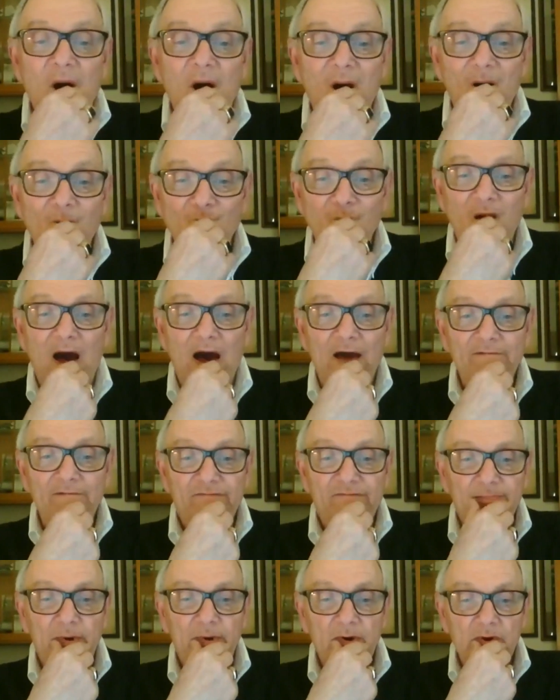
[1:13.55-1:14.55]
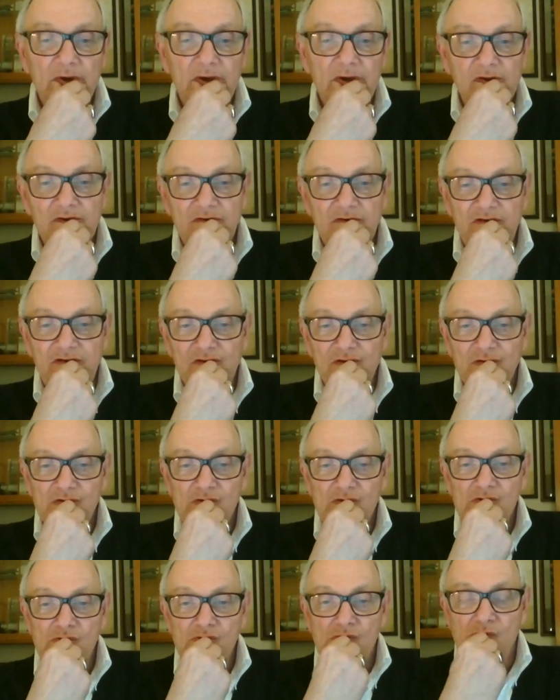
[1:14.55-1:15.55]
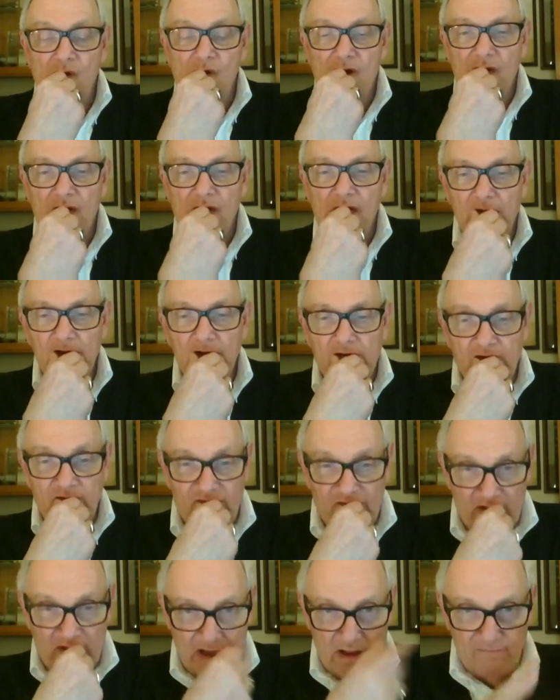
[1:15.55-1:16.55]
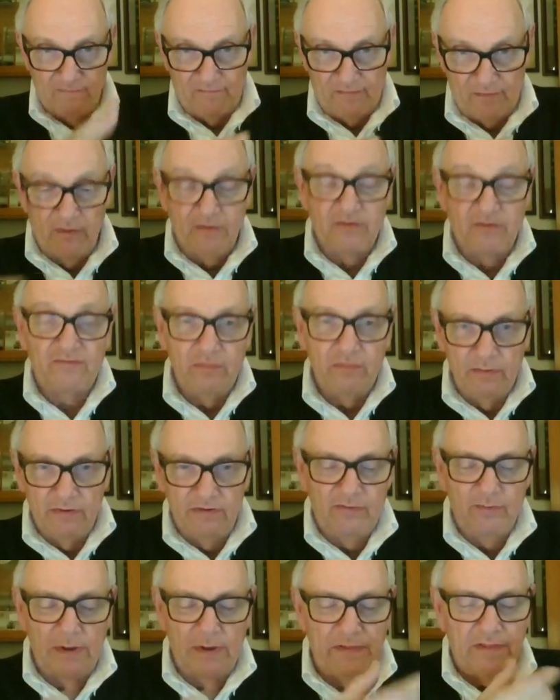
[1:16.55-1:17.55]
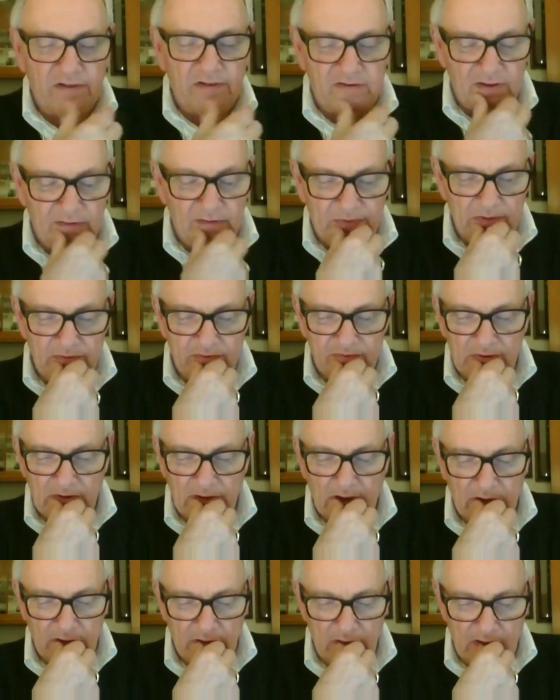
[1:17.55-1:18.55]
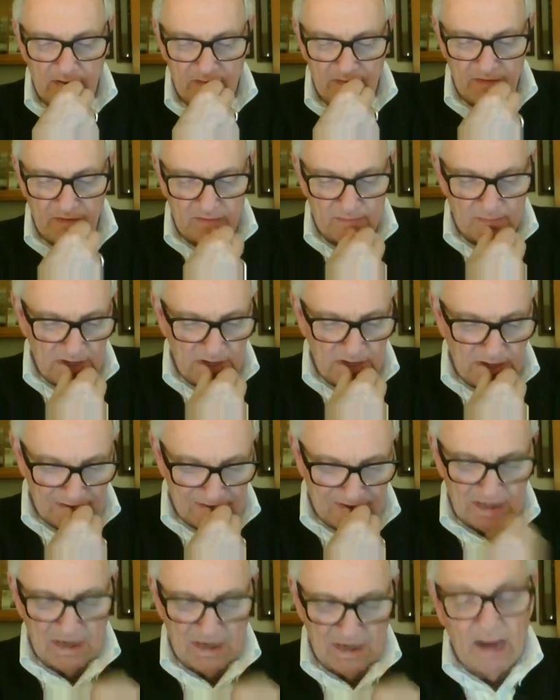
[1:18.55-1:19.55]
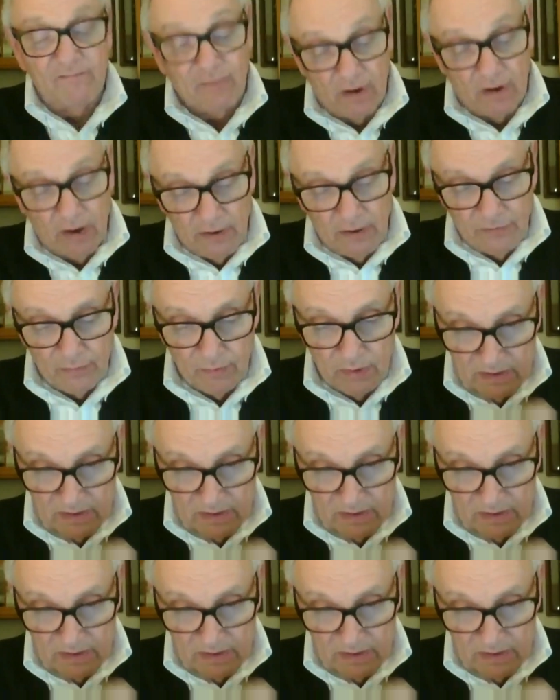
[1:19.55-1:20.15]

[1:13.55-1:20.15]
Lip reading: I've spoken to John first, who is with us at this meeting tonight for other